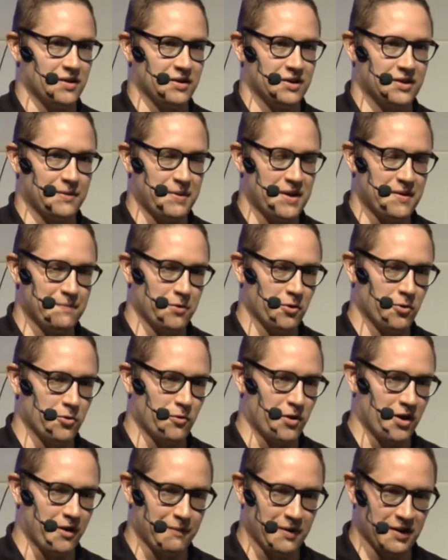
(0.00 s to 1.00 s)
people who
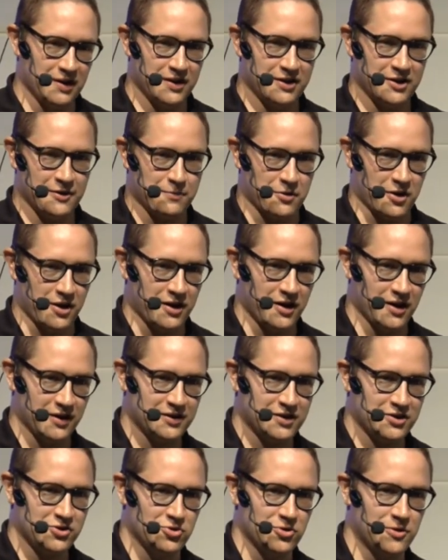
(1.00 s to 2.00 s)
are building the product
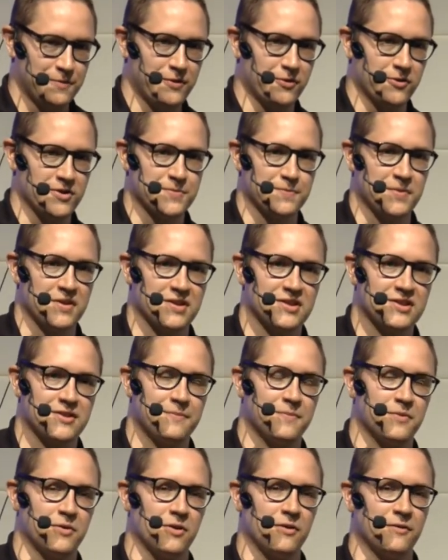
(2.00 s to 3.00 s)
should be
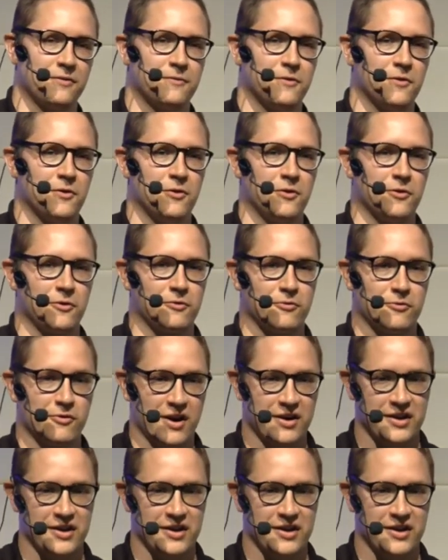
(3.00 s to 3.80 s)
responsible for running the